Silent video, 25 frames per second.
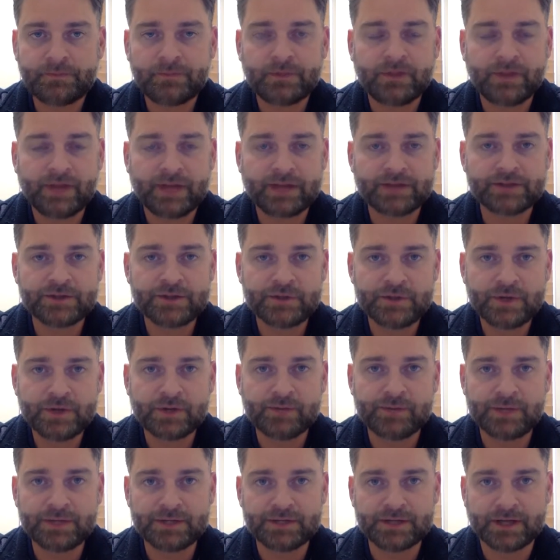That too
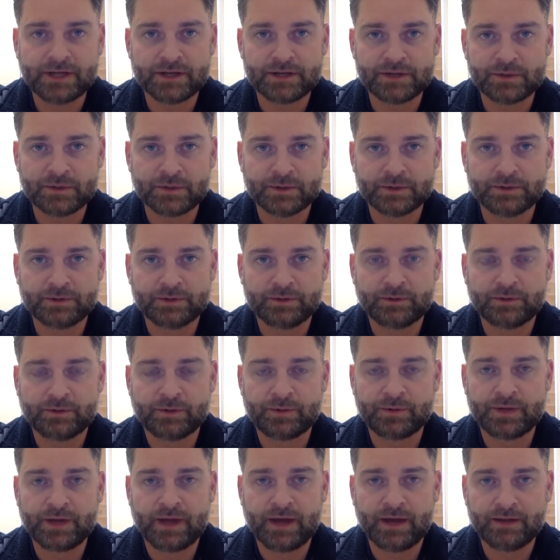can be scheduled
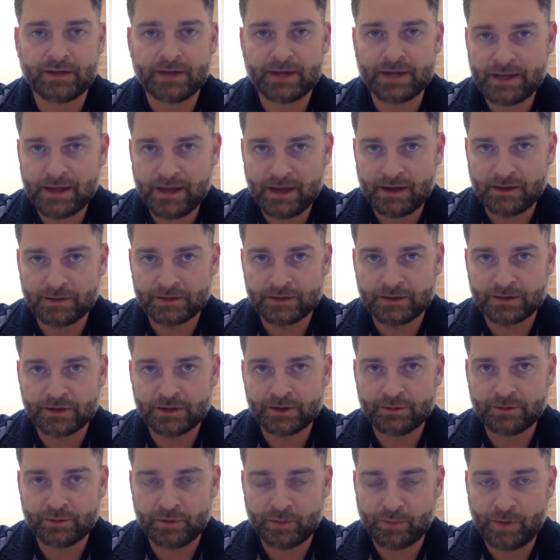from the online
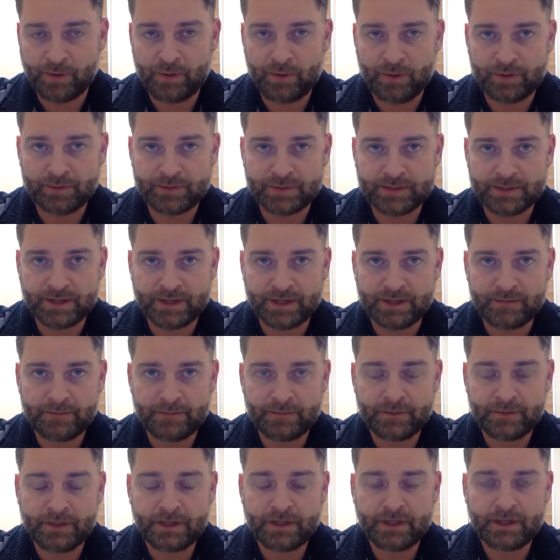calendar from my website.
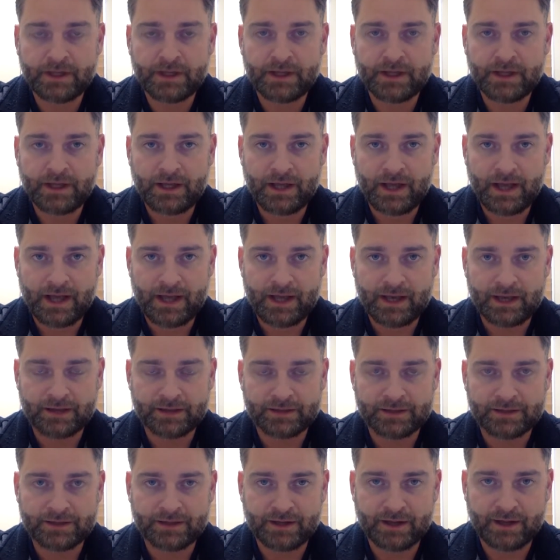
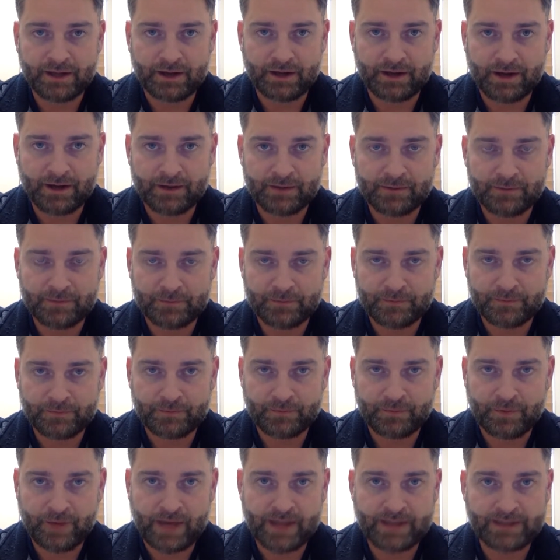And
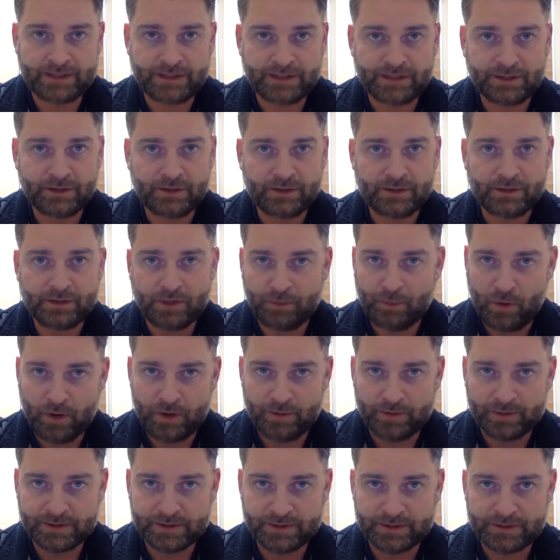ideal
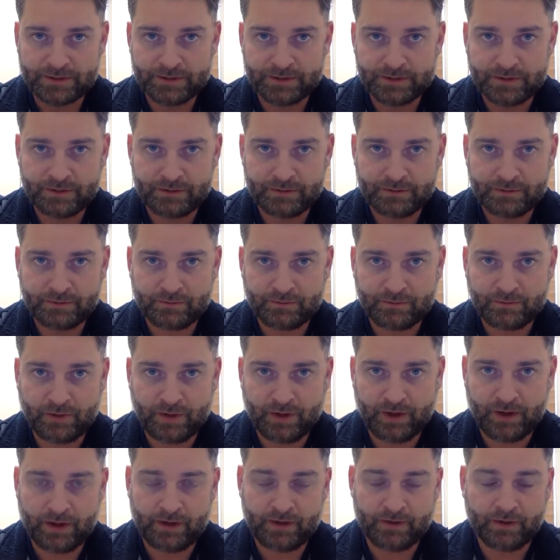appointments,
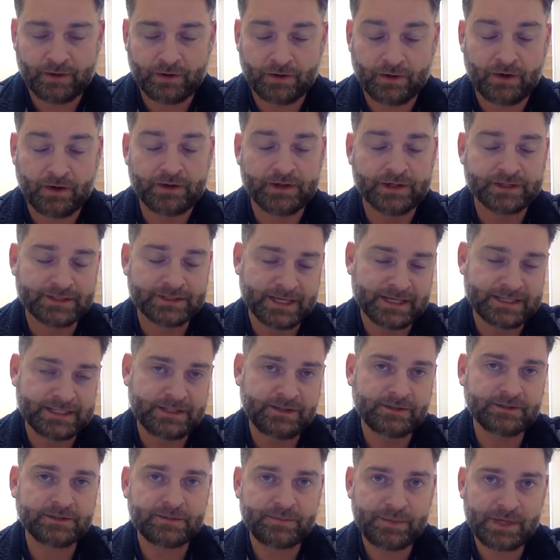it's
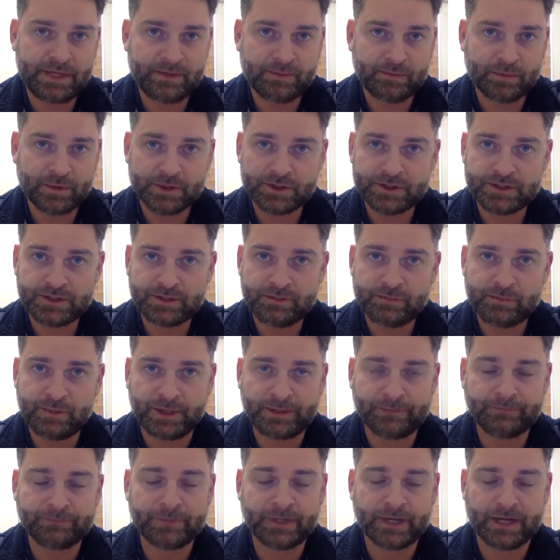ideal to meet in person,
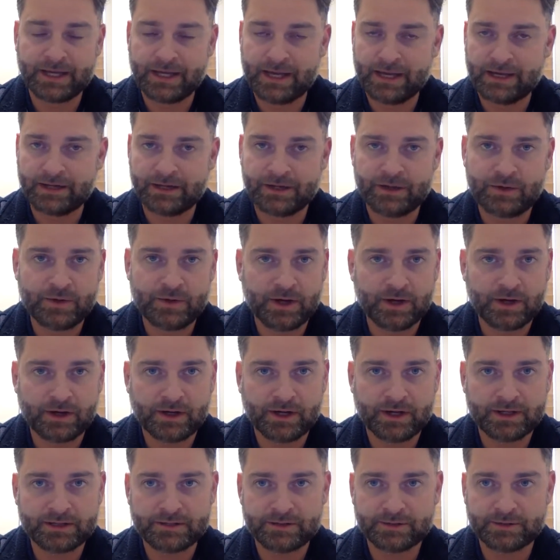but again, acute care
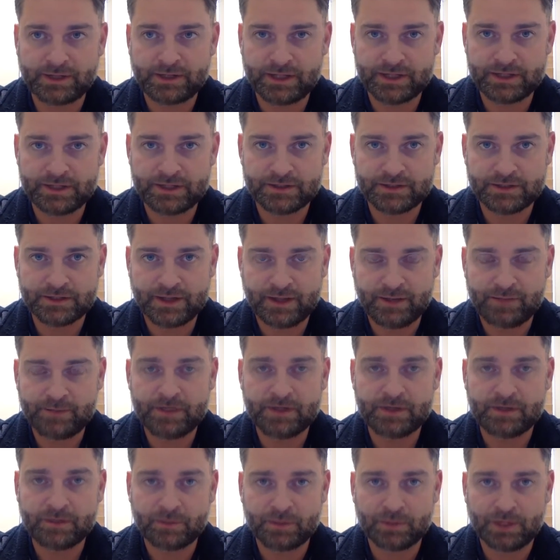consultations can
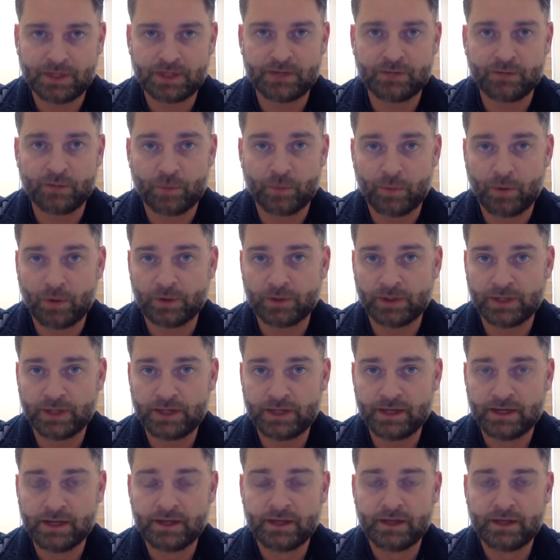be completed
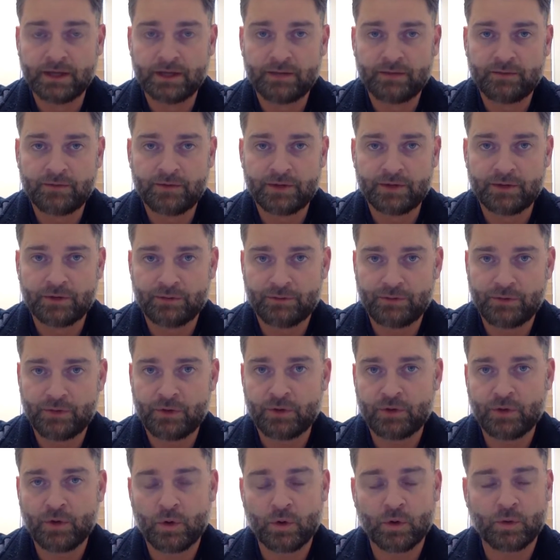remotely via the
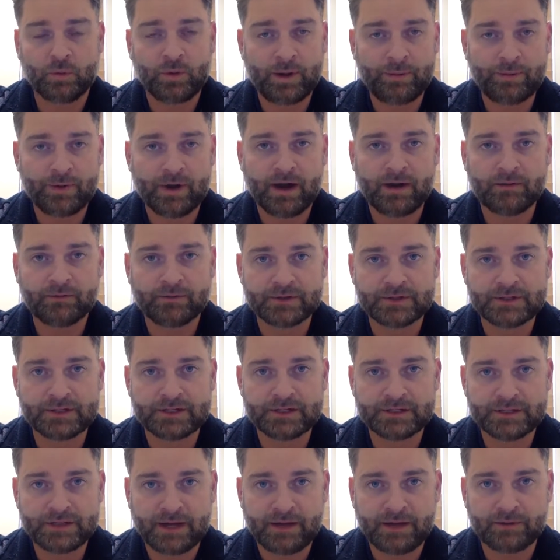phone or web
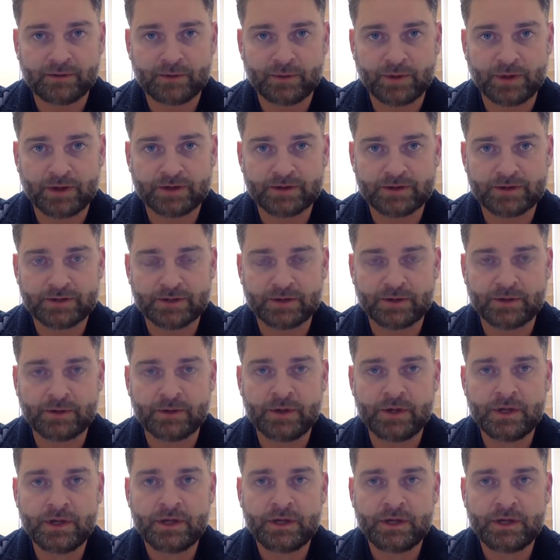conferencing software. So